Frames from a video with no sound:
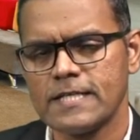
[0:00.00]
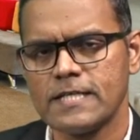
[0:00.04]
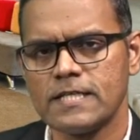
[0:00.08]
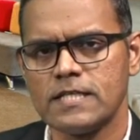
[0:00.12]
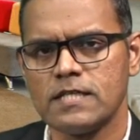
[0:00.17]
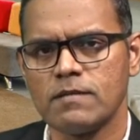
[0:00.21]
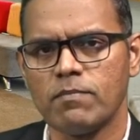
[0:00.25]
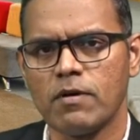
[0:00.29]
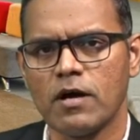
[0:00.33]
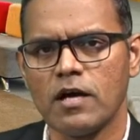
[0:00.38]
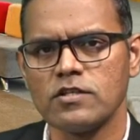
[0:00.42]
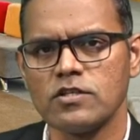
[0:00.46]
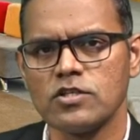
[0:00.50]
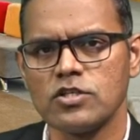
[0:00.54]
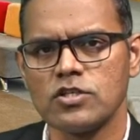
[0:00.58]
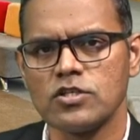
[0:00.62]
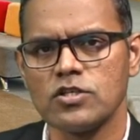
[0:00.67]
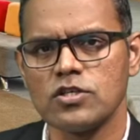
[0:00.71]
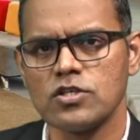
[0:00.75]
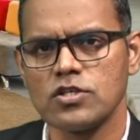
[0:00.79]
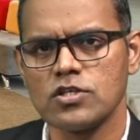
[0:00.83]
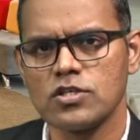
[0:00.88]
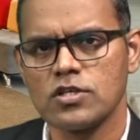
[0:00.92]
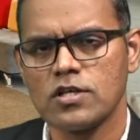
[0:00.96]

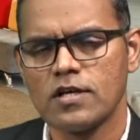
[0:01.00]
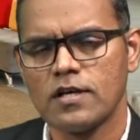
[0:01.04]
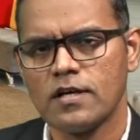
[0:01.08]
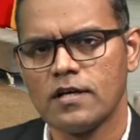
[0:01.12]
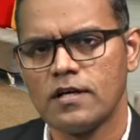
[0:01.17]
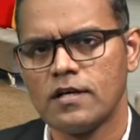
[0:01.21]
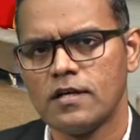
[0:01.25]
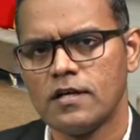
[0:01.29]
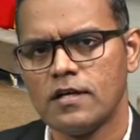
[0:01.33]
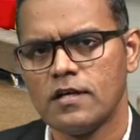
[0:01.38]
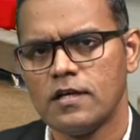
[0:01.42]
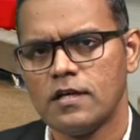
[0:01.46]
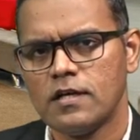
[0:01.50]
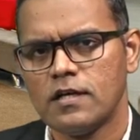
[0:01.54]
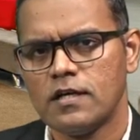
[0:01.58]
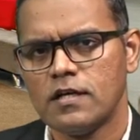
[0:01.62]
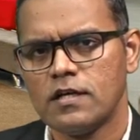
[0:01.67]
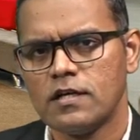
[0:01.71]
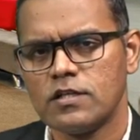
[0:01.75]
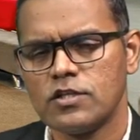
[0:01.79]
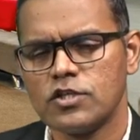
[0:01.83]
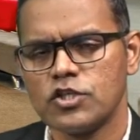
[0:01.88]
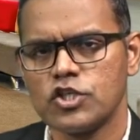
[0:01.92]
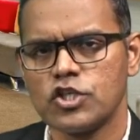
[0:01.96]
departures,
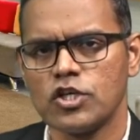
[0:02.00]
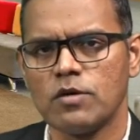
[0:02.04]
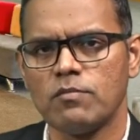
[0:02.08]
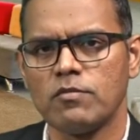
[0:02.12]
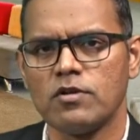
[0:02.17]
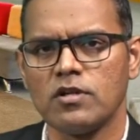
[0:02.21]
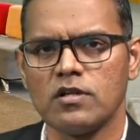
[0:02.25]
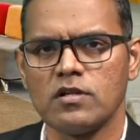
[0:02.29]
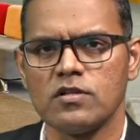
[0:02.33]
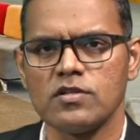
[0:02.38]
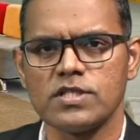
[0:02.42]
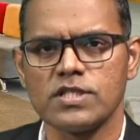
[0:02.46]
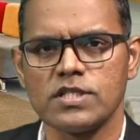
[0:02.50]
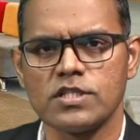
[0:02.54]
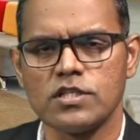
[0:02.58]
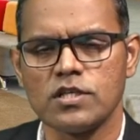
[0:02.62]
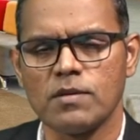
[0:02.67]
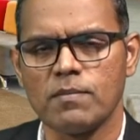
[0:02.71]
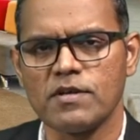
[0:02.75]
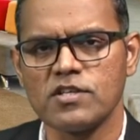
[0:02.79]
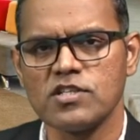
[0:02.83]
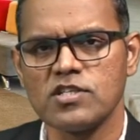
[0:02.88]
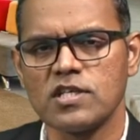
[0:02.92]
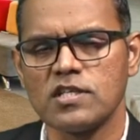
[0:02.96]
terminals,
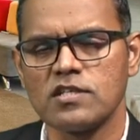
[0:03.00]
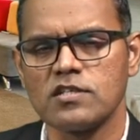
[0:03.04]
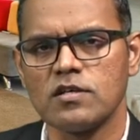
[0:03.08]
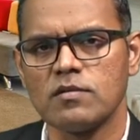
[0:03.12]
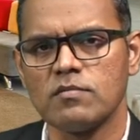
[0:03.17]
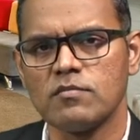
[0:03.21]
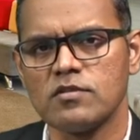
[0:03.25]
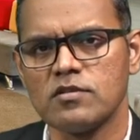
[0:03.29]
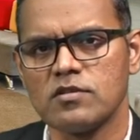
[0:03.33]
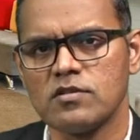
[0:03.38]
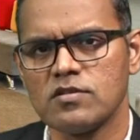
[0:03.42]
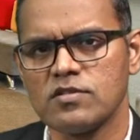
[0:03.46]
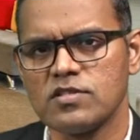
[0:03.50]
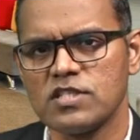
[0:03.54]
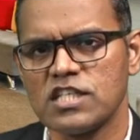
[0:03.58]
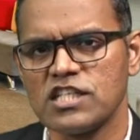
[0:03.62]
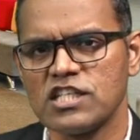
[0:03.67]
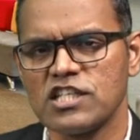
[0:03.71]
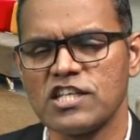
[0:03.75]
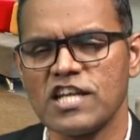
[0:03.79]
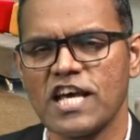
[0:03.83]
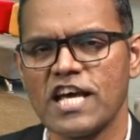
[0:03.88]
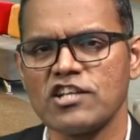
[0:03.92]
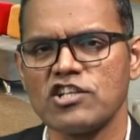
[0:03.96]
domestic terminals,
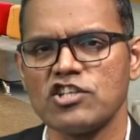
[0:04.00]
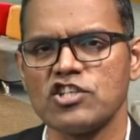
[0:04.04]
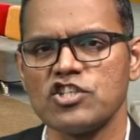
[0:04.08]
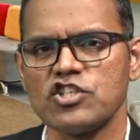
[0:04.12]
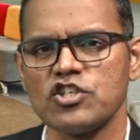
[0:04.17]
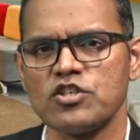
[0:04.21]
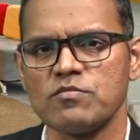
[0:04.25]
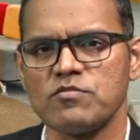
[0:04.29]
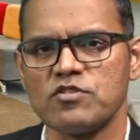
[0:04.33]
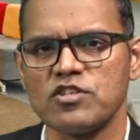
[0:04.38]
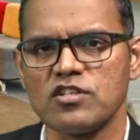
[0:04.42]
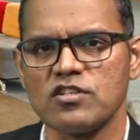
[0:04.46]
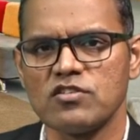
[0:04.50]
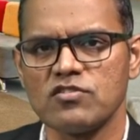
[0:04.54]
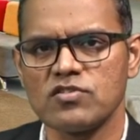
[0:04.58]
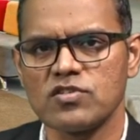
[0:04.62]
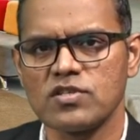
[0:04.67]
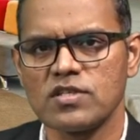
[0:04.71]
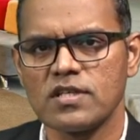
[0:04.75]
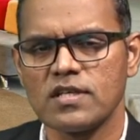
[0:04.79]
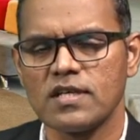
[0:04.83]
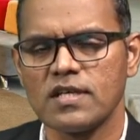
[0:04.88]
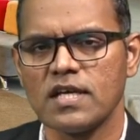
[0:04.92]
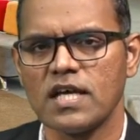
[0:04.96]
international
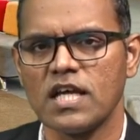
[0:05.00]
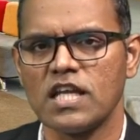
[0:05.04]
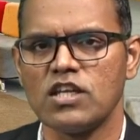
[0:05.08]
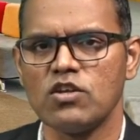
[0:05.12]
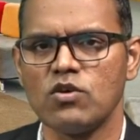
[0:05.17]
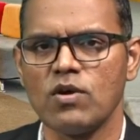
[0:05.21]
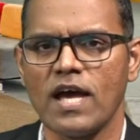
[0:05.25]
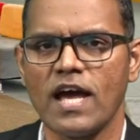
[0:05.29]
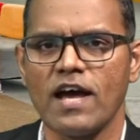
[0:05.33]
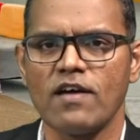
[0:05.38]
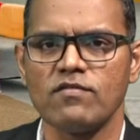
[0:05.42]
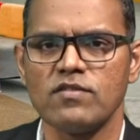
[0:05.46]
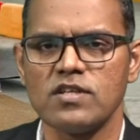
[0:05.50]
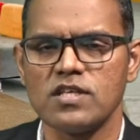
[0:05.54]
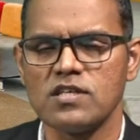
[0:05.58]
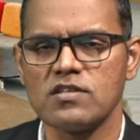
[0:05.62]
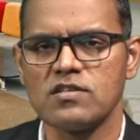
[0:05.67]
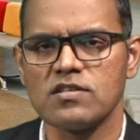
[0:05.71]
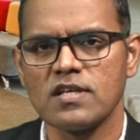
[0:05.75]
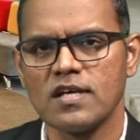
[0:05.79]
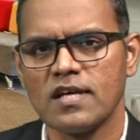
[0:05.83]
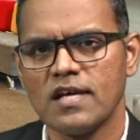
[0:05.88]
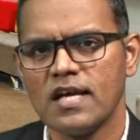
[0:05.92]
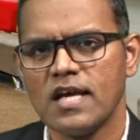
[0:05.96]
terminals, and you have
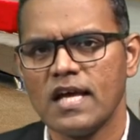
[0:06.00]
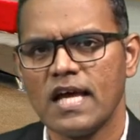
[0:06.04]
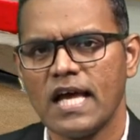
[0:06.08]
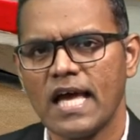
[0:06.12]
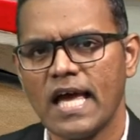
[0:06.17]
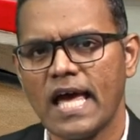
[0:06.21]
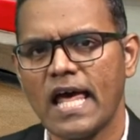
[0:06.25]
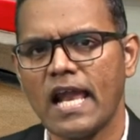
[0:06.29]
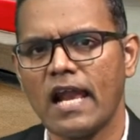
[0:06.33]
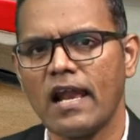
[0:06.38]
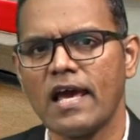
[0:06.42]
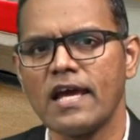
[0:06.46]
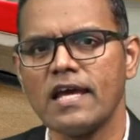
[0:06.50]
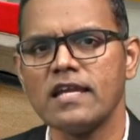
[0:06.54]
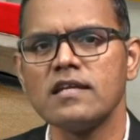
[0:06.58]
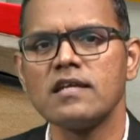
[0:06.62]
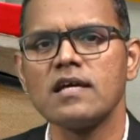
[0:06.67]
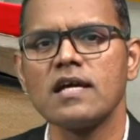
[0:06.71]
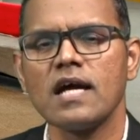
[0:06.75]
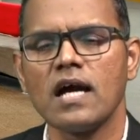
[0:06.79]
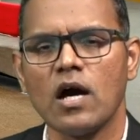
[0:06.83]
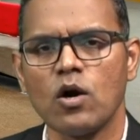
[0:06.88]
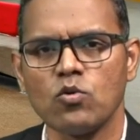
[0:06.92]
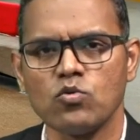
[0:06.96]
these airline
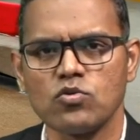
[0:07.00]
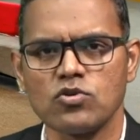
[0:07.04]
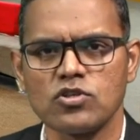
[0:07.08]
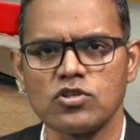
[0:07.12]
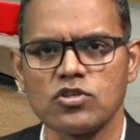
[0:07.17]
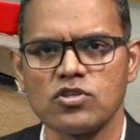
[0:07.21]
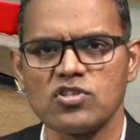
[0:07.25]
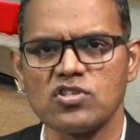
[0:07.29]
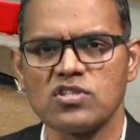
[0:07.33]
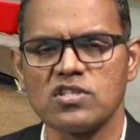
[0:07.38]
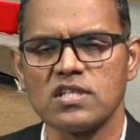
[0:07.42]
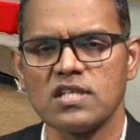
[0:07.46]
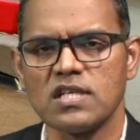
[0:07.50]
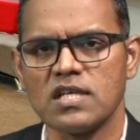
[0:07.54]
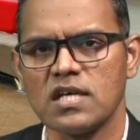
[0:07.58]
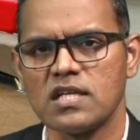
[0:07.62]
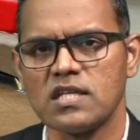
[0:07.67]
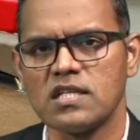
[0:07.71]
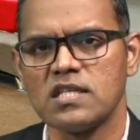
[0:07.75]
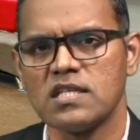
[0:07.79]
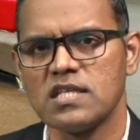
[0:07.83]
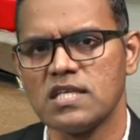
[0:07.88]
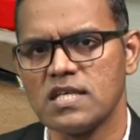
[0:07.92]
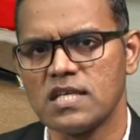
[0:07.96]
counters
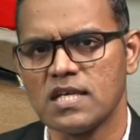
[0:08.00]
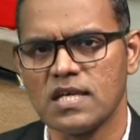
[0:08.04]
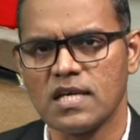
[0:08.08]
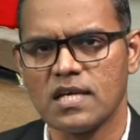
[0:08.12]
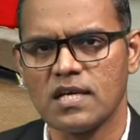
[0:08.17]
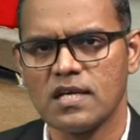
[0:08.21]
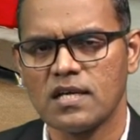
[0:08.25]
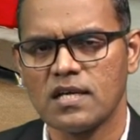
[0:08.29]
at the